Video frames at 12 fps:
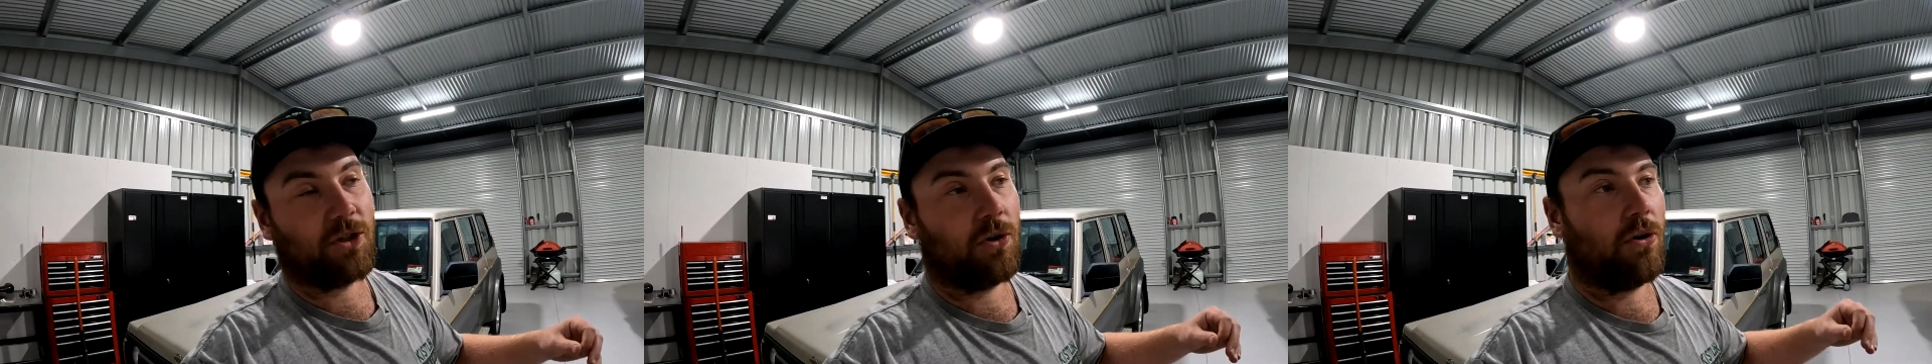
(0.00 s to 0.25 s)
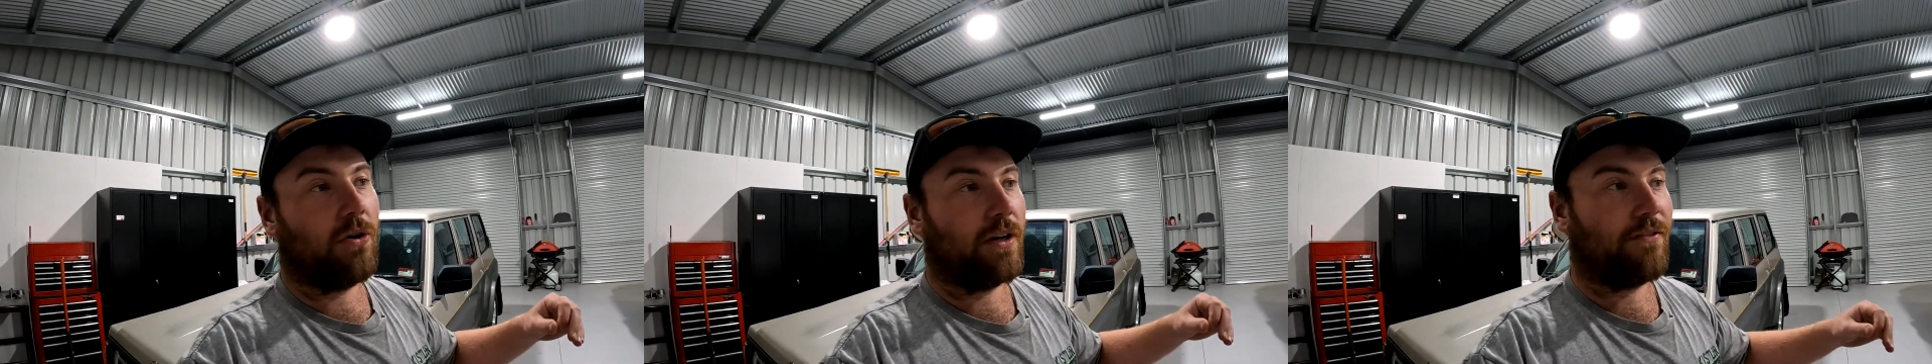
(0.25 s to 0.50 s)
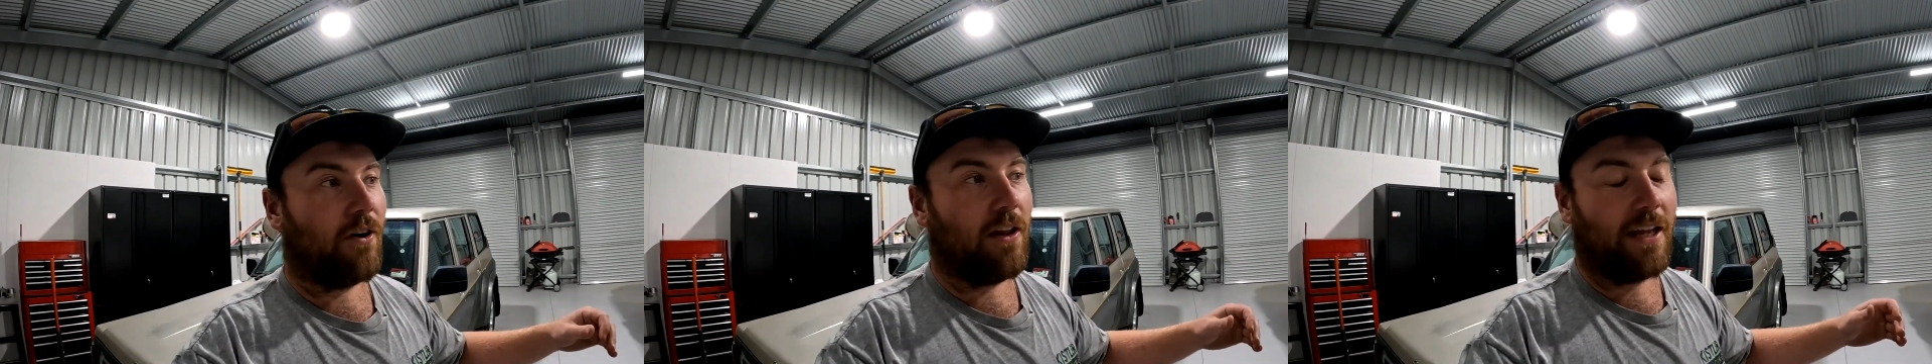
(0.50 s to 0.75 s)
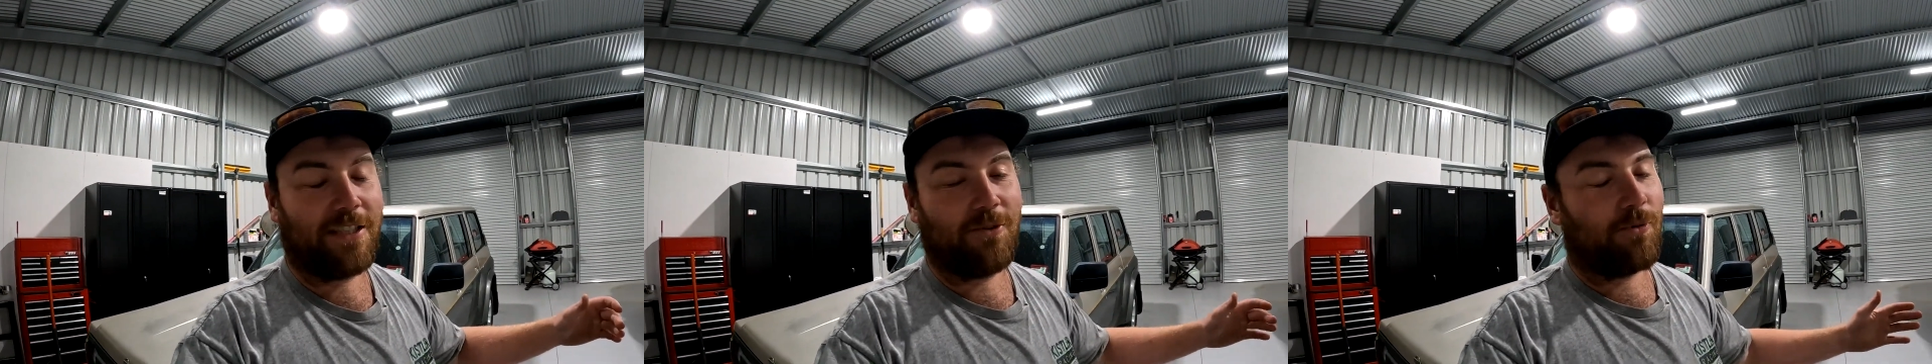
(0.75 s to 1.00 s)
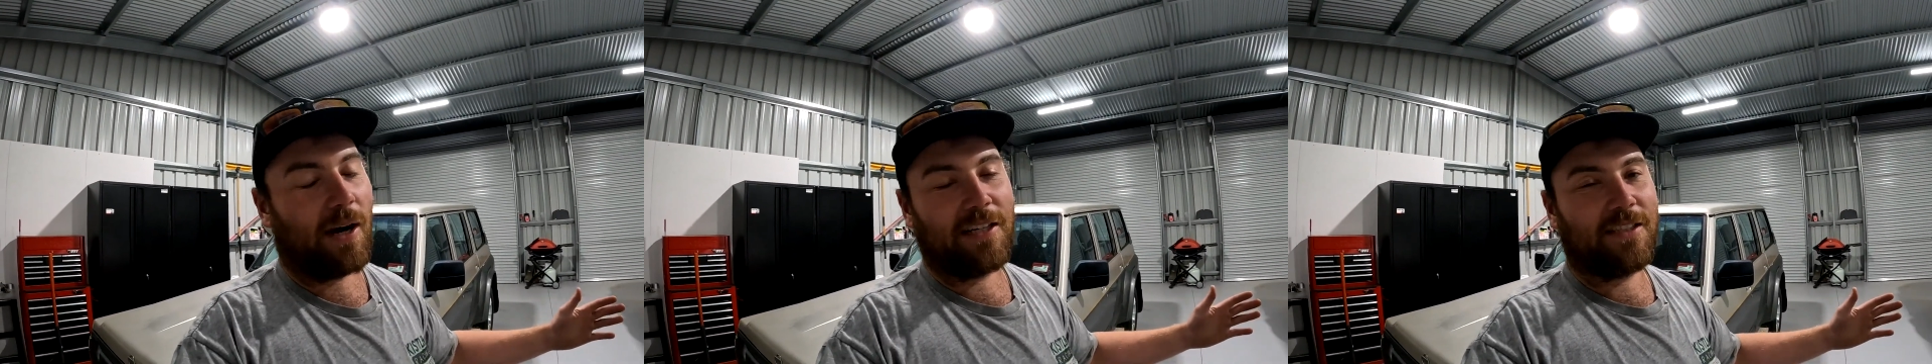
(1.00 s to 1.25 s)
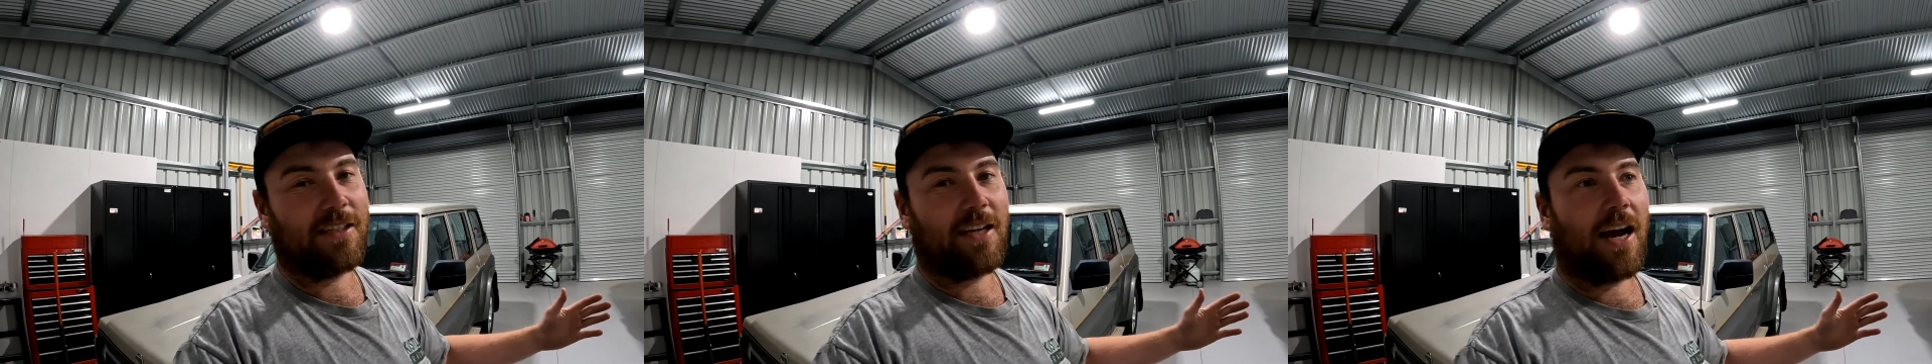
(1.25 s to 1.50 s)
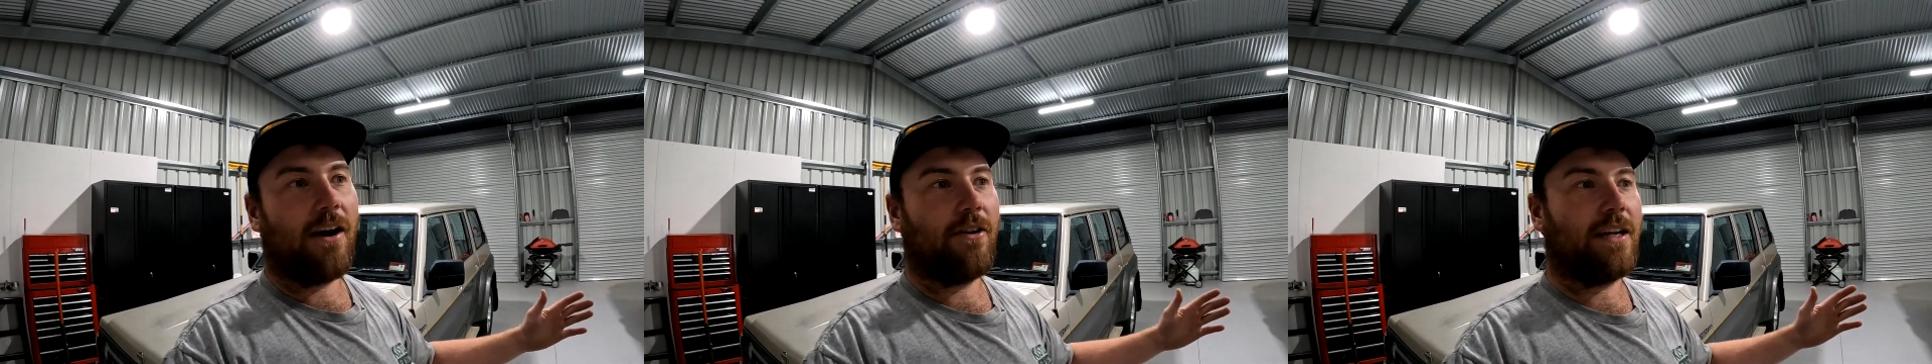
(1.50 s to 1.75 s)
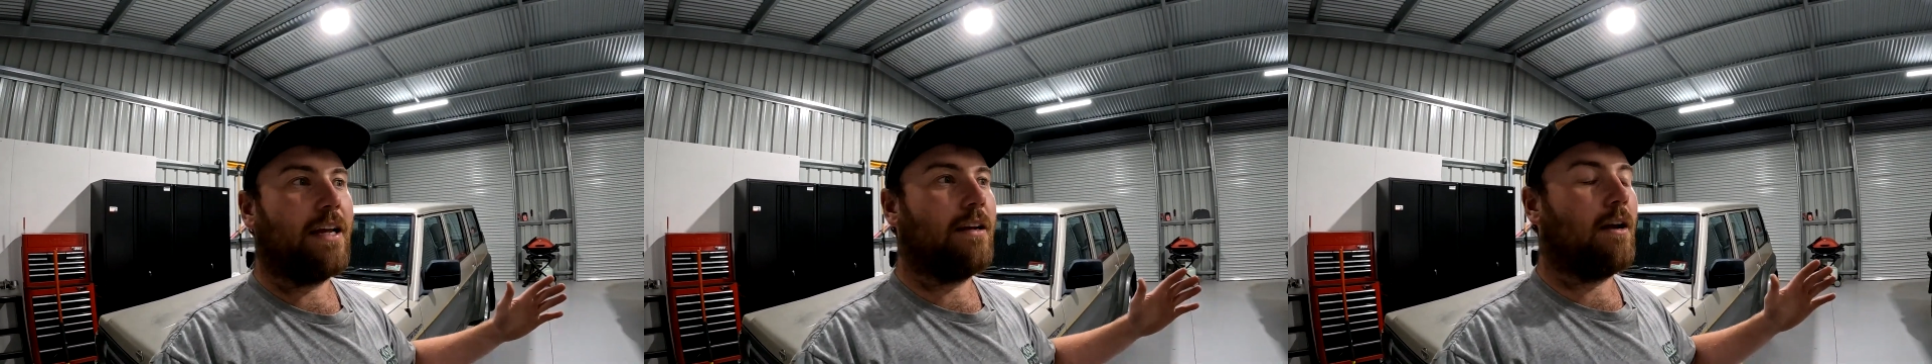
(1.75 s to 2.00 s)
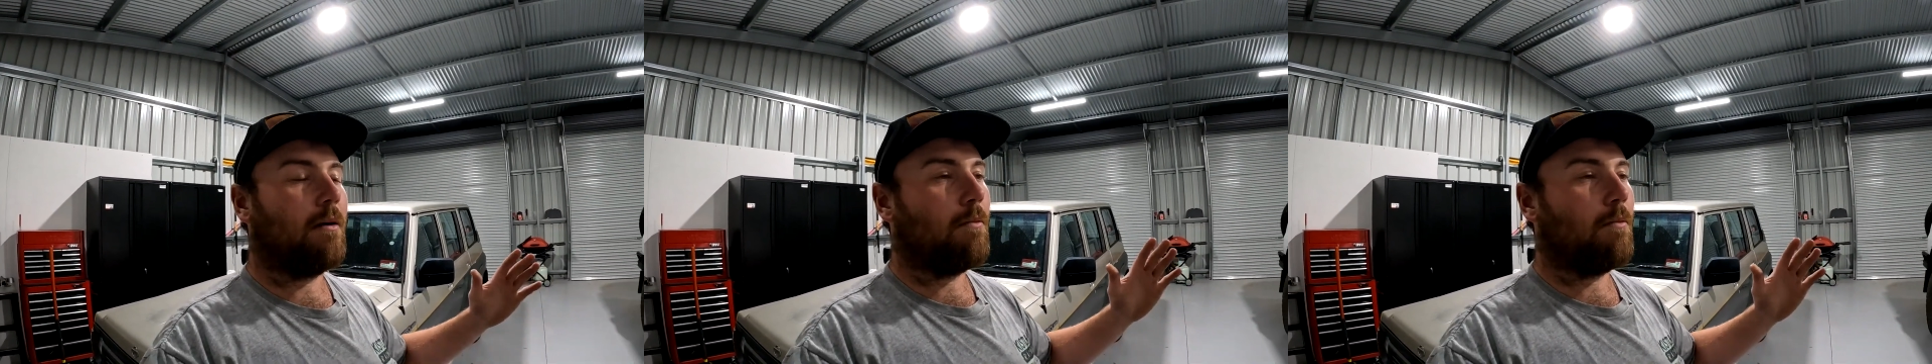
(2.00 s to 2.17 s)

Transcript: sure if I'll actually race the car again.